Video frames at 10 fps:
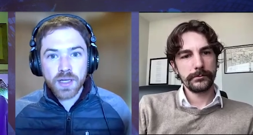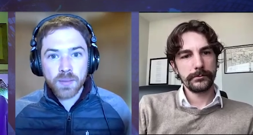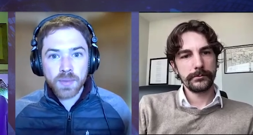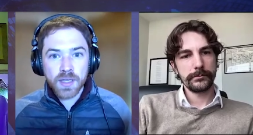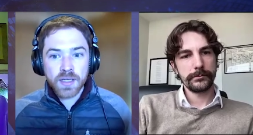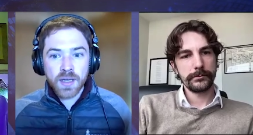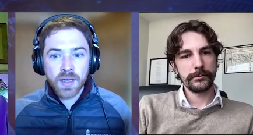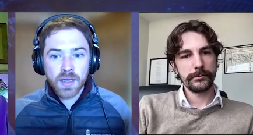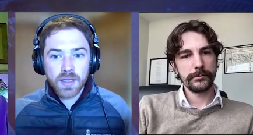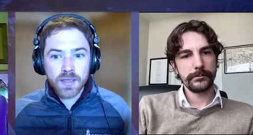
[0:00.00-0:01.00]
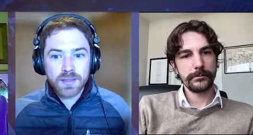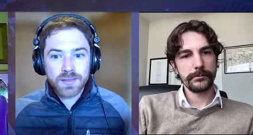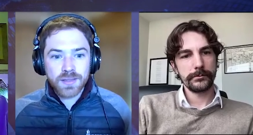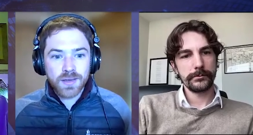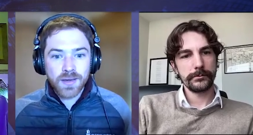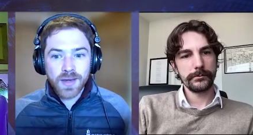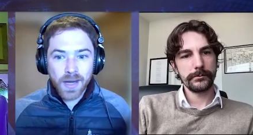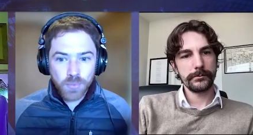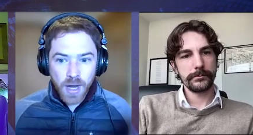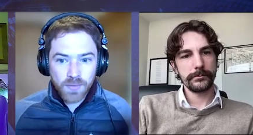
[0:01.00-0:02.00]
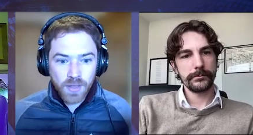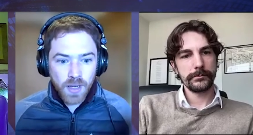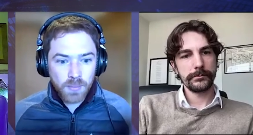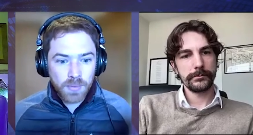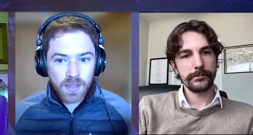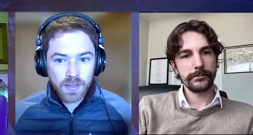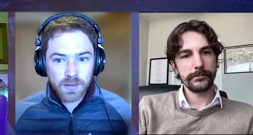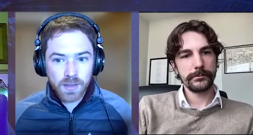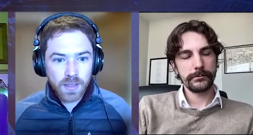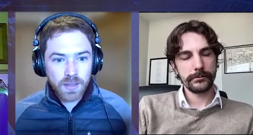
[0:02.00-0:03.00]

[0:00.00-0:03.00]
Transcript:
Speaker 1: company is not a private company. It